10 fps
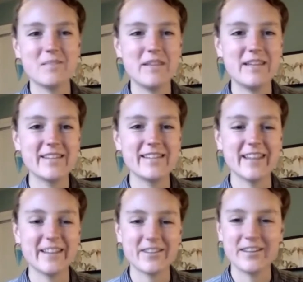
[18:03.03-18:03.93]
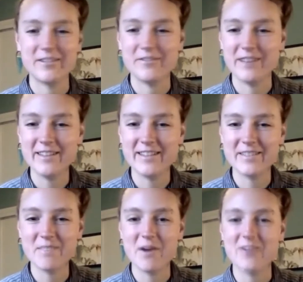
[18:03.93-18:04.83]
Committee Selection Event,
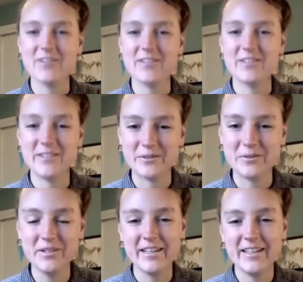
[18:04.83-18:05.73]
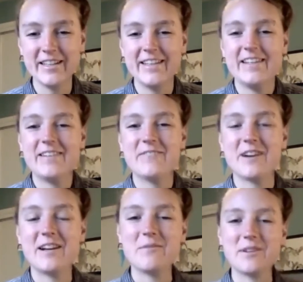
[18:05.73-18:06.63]
Part 2. For
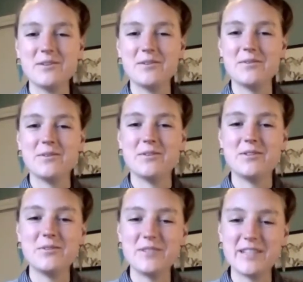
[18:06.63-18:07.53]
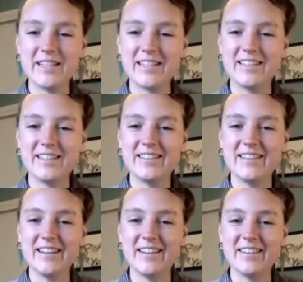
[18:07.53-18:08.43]
anyone who tuned in
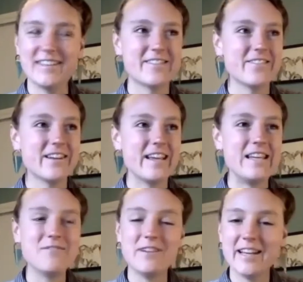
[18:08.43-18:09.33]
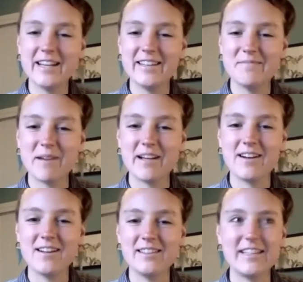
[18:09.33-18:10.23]
uh, yesterday evening, my
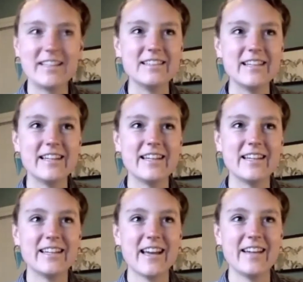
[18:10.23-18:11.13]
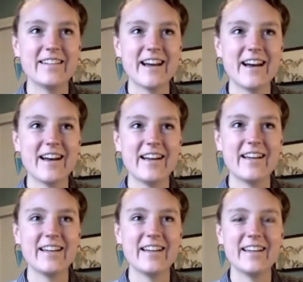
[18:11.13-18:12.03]
colleague Lynn and I,
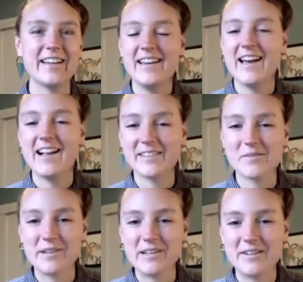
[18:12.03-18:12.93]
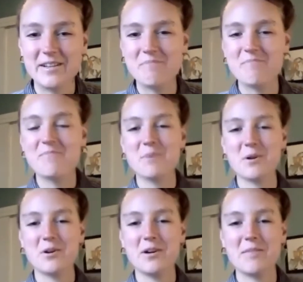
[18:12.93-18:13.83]
Alex Ranieri,
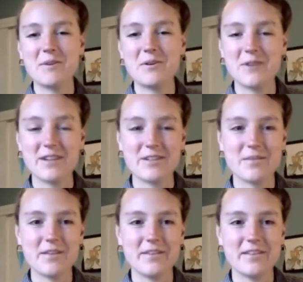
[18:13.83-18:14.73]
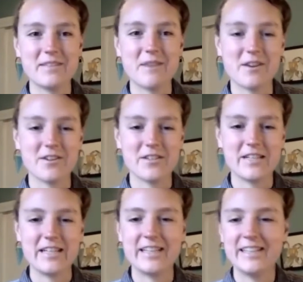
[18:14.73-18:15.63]
program co-director with Healthy
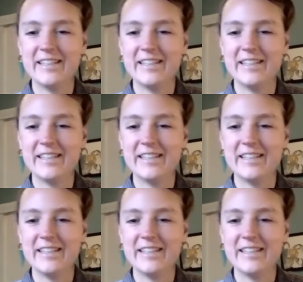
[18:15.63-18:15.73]
Democracy,